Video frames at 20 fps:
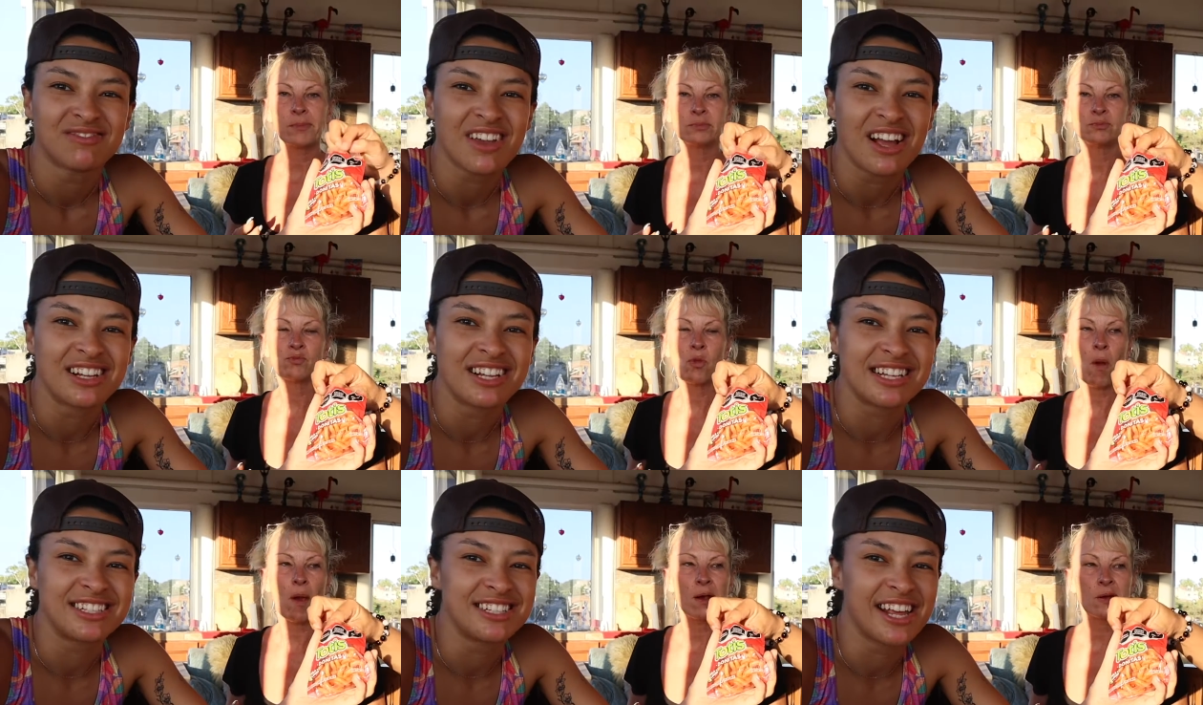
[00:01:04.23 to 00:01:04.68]

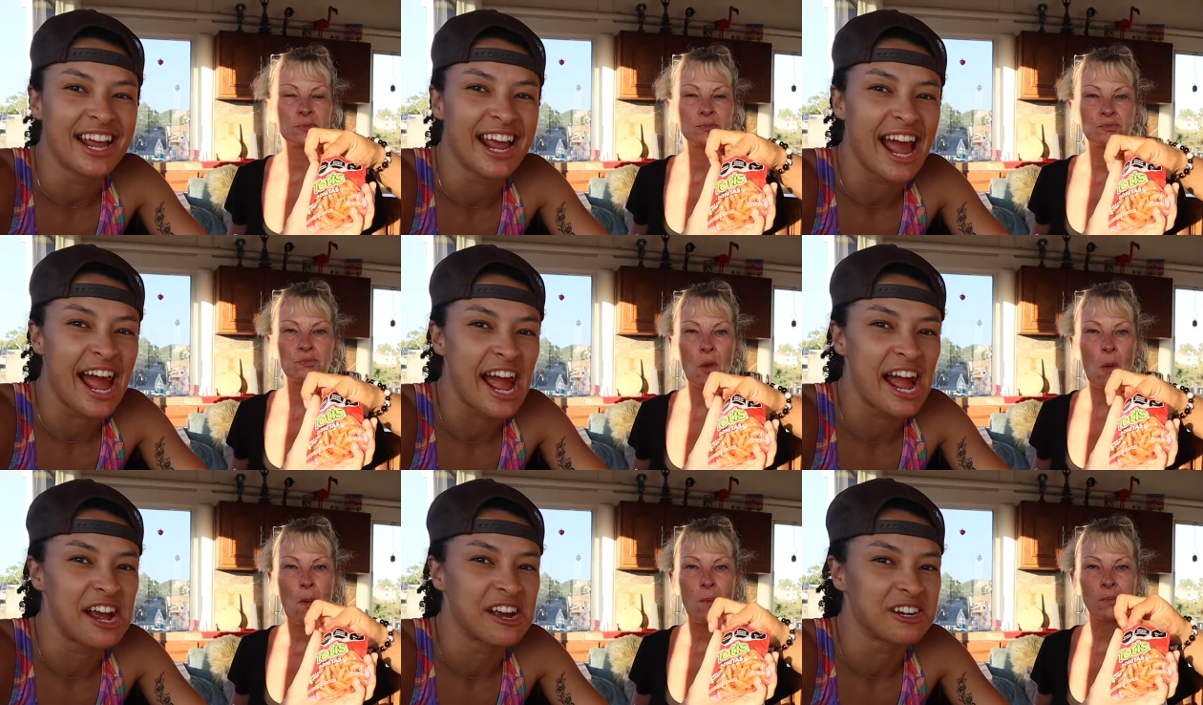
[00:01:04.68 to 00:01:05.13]
Speaker 1: It tastes
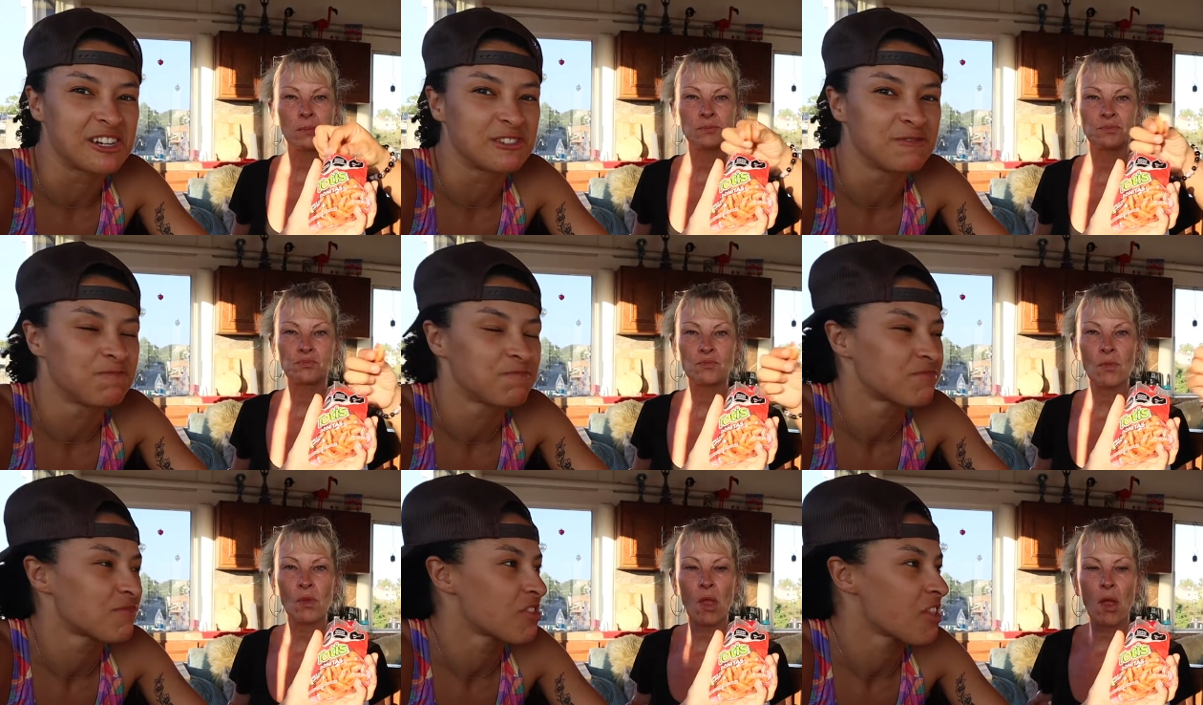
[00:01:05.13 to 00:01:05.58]
like
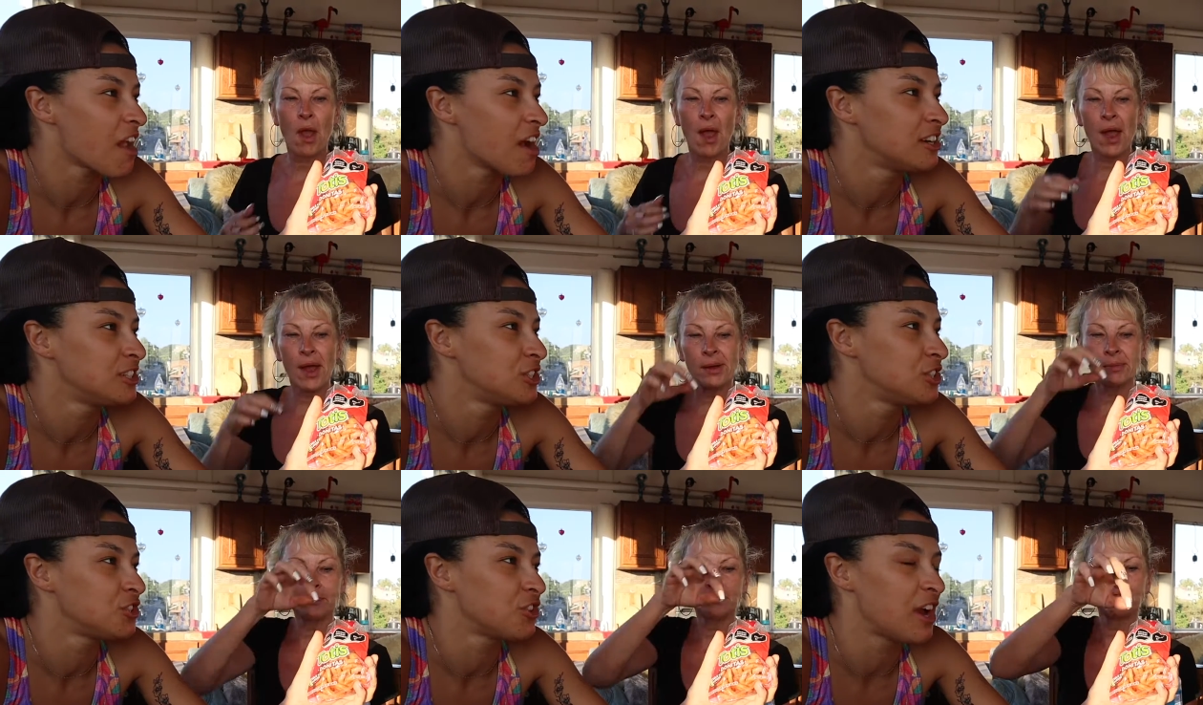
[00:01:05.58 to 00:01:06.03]
air,
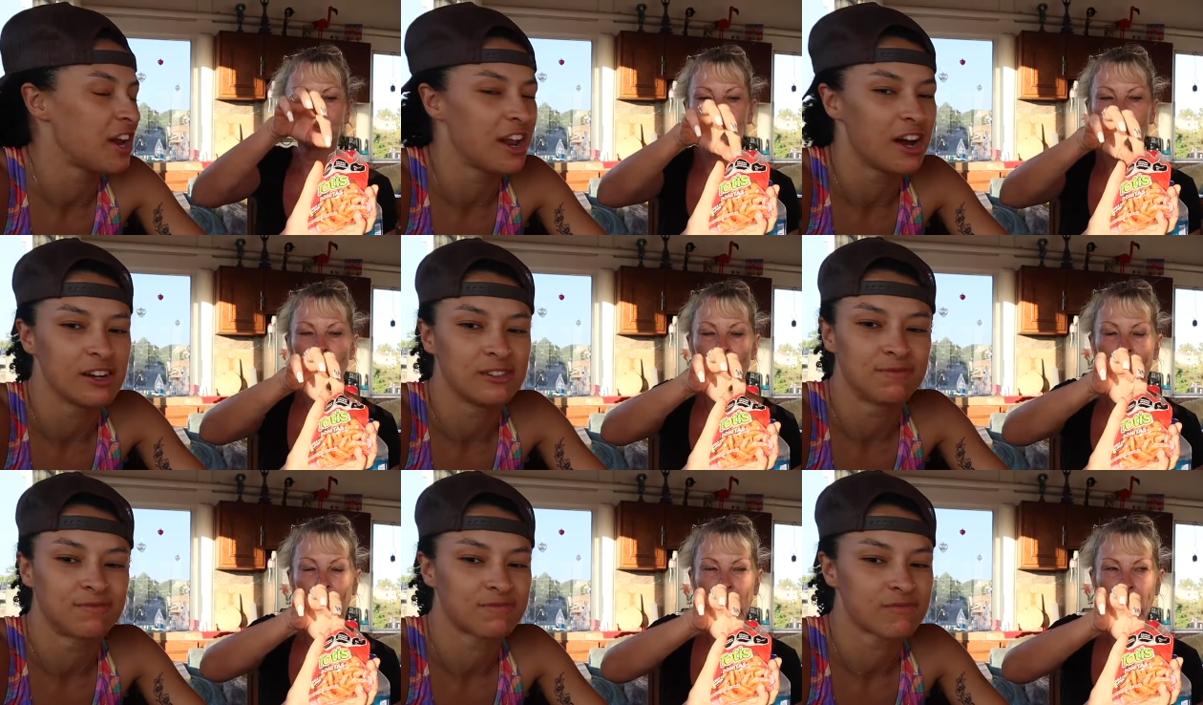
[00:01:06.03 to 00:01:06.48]
um, straight
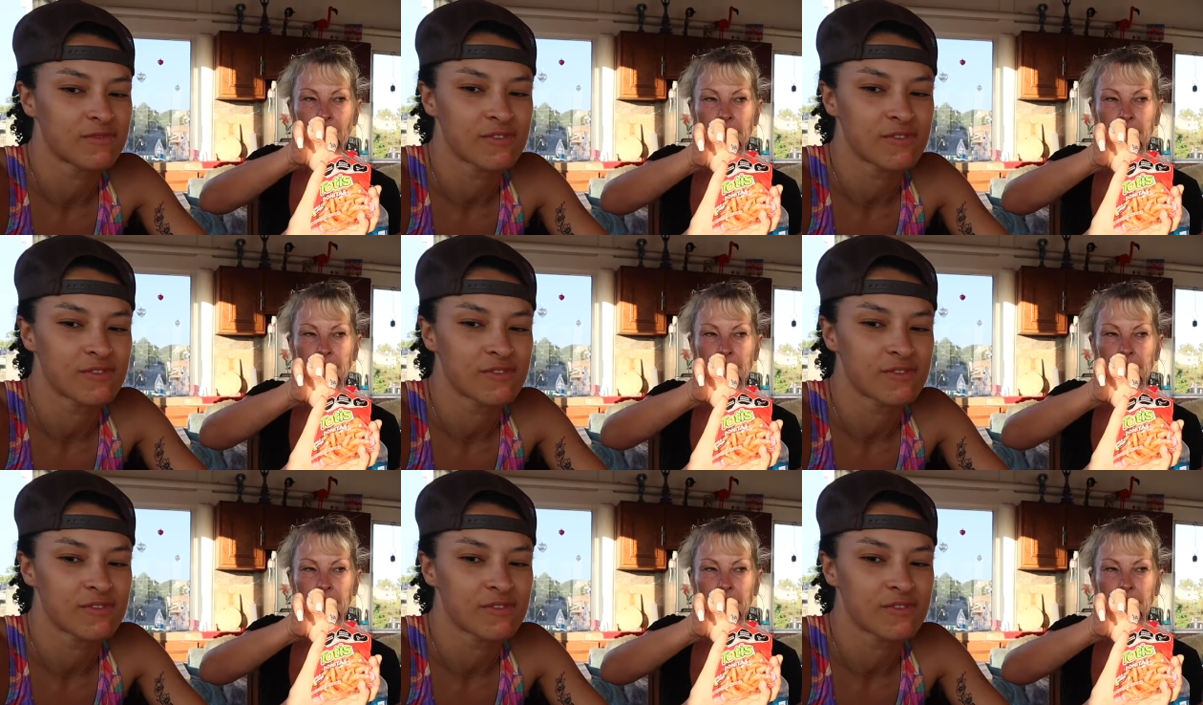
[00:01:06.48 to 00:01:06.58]
up.